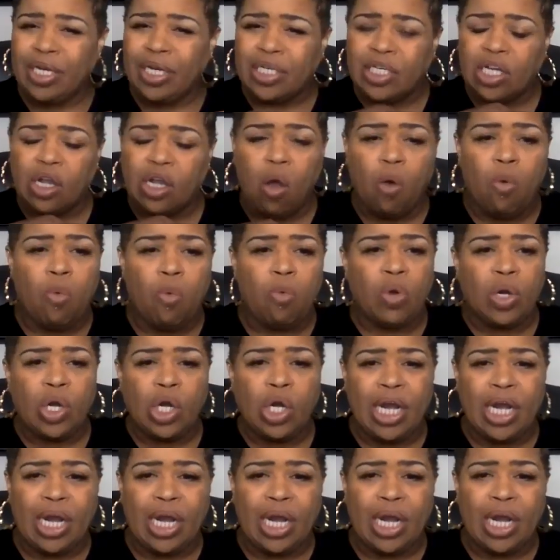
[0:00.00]
I wanted to go
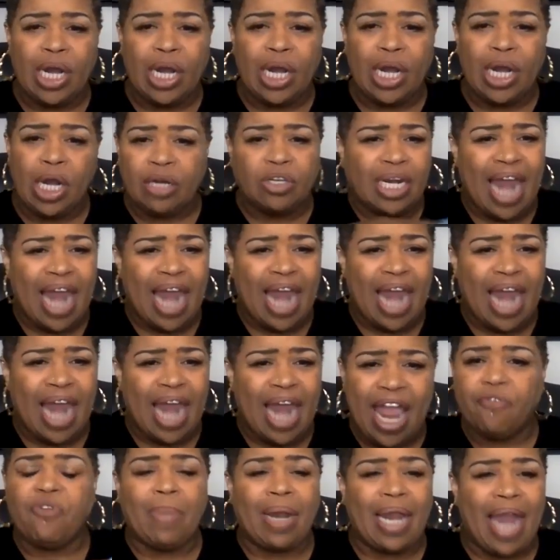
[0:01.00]

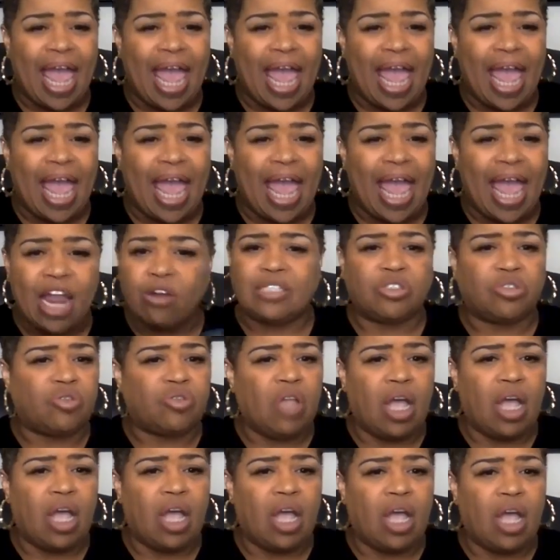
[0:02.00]
layer from layer
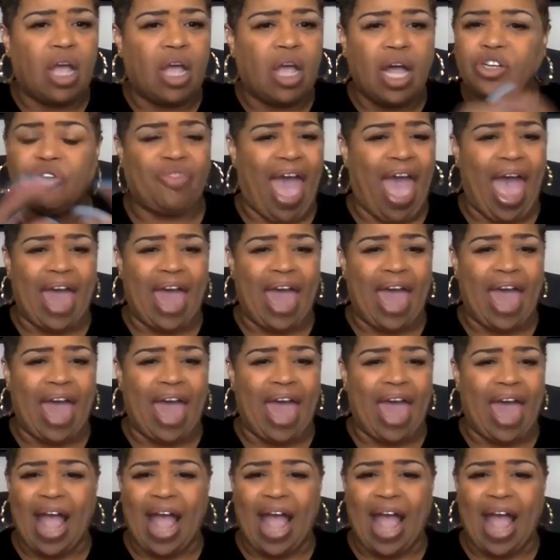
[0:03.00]
under that.